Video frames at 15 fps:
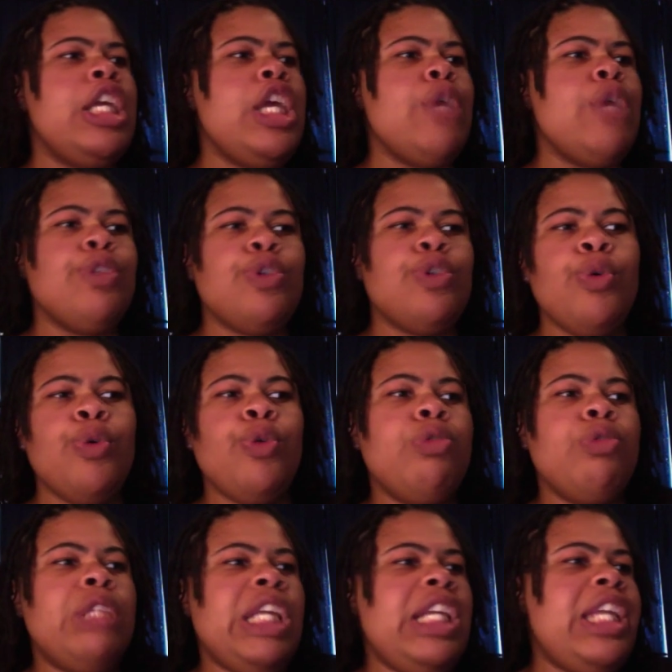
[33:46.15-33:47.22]
It was a cruel
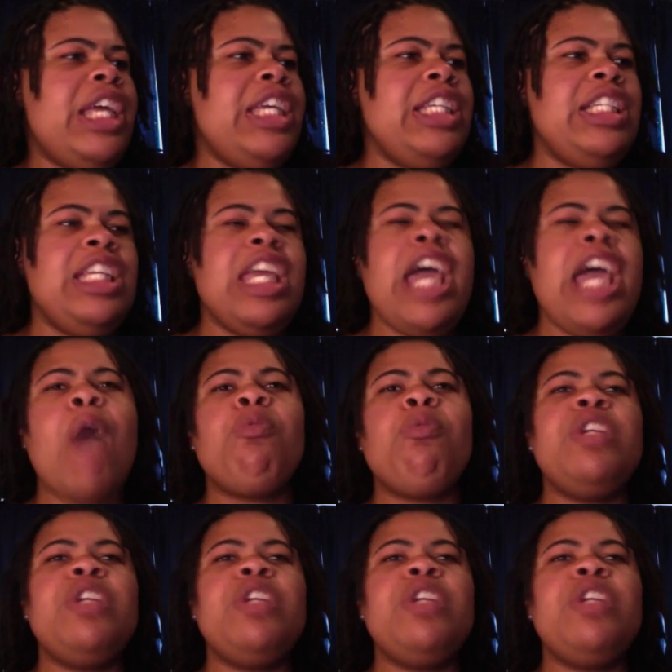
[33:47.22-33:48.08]
thing that he did. I will